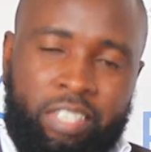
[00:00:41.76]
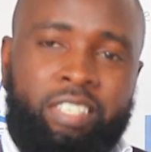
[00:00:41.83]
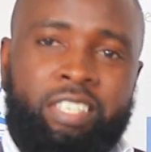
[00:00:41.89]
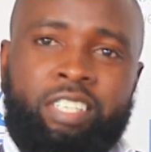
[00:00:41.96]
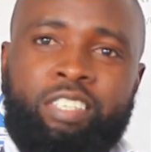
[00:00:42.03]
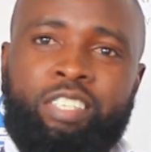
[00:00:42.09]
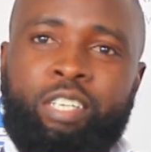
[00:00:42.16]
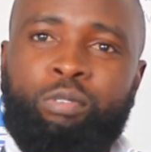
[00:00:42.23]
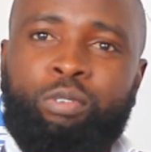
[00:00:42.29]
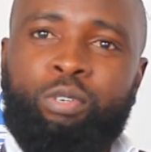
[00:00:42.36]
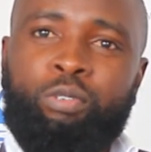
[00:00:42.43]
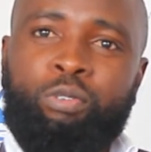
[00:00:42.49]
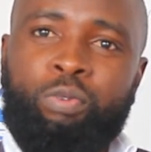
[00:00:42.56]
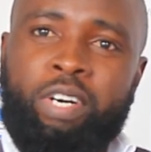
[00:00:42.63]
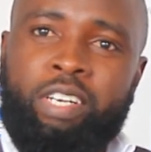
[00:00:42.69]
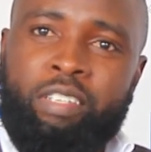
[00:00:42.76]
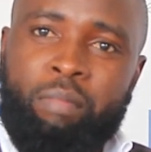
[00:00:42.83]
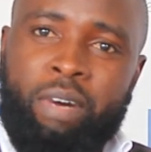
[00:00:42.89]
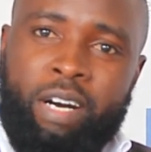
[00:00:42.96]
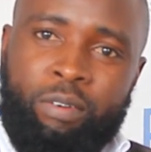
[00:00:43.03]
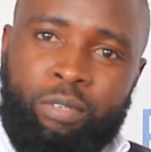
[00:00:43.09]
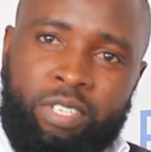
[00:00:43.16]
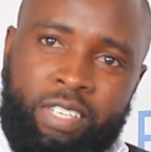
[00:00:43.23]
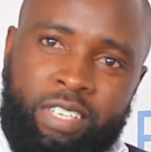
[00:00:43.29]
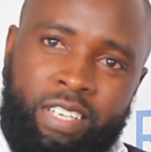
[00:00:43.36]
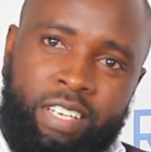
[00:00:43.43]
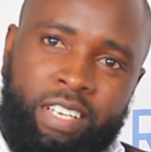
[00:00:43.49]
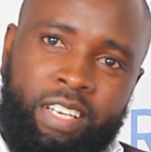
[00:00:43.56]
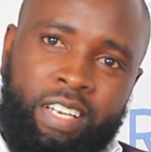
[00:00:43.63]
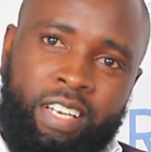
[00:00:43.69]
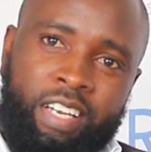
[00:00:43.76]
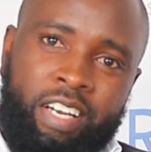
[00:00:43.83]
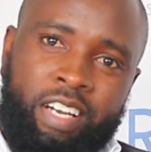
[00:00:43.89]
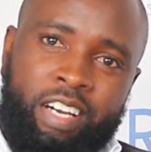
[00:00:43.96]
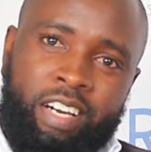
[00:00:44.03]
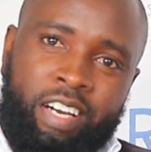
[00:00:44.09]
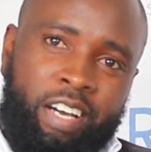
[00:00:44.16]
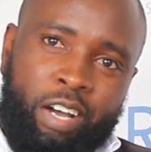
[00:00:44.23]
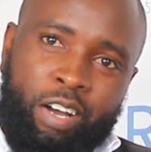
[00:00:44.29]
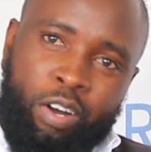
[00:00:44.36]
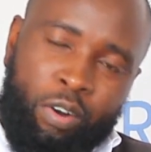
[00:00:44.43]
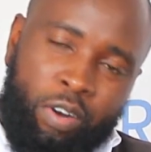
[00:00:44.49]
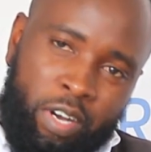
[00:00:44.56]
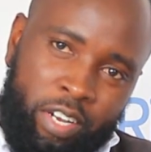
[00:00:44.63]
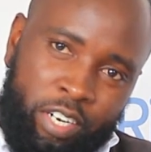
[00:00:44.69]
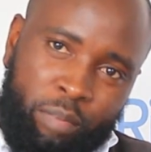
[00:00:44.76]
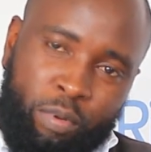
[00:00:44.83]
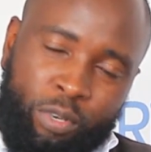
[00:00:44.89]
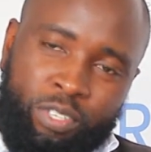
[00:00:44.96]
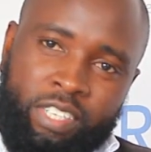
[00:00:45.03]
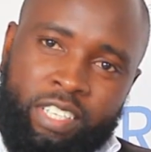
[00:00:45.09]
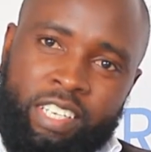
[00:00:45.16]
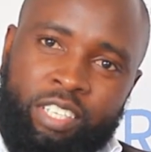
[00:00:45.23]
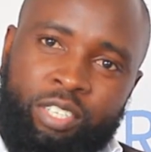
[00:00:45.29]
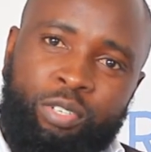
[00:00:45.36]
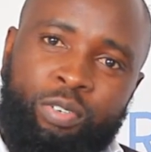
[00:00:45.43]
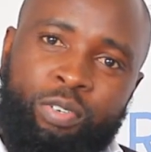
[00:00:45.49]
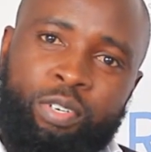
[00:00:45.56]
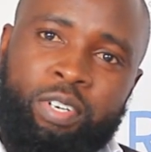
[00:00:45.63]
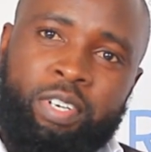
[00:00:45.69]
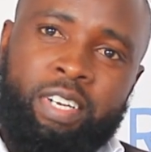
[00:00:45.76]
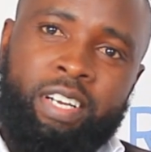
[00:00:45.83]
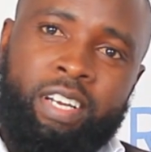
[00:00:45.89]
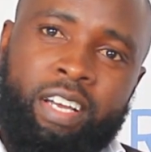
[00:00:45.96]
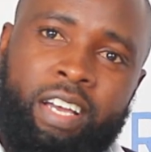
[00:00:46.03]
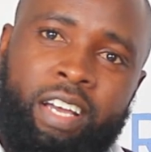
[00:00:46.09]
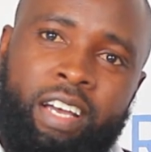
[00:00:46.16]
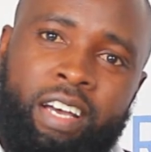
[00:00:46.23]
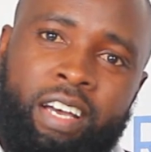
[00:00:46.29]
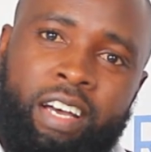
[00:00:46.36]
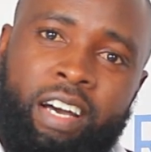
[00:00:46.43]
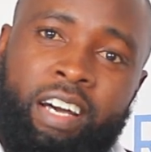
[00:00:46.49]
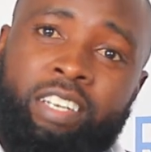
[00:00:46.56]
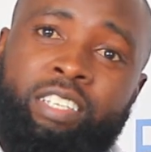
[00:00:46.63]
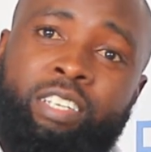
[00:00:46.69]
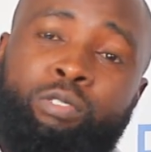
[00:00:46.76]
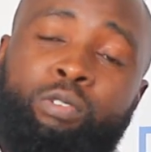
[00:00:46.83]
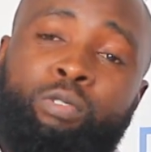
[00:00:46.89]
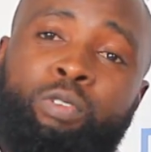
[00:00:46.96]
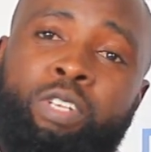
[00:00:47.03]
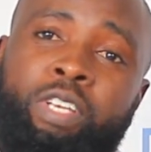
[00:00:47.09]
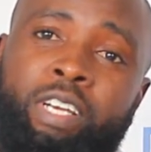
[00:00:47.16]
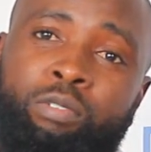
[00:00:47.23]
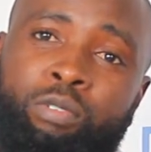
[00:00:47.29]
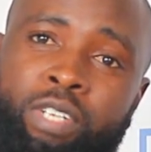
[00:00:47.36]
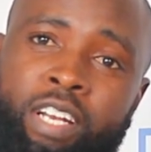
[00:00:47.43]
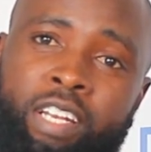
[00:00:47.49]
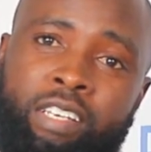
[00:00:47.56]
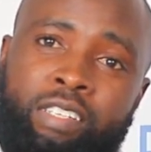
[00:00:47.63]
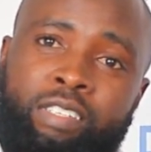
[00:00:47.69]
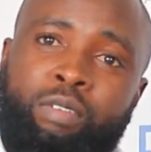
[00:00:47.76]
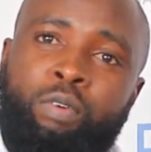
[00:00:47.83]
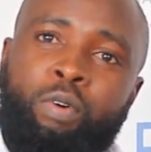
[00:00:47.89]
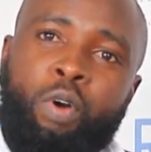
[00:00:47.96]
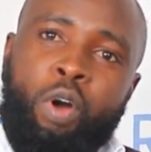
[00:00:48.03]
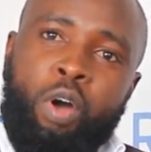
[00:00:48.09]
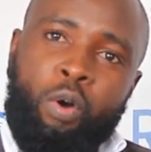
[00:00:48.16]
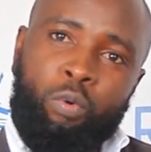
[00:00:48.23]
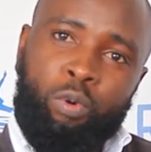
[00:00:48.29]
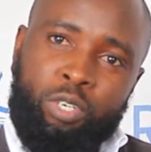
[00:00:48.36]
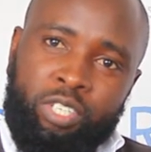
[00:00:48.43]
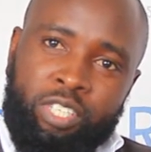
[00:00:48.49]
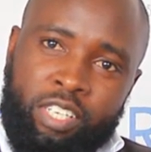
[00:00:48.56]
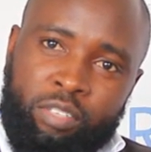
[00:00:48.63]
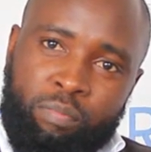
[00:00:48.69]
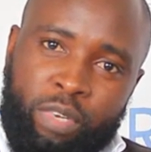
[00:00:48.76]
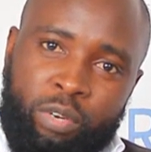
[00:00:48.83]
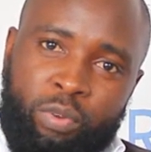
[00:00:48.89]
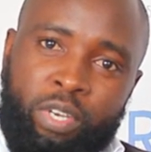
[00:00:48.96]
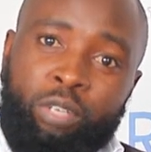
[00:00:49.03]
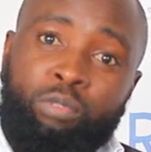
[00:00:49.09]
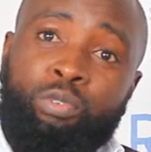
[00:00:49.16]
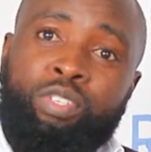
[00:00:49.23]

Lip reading: She's here to talk to us about FIREPLACE International, and she's also here to tell us what she has been doing to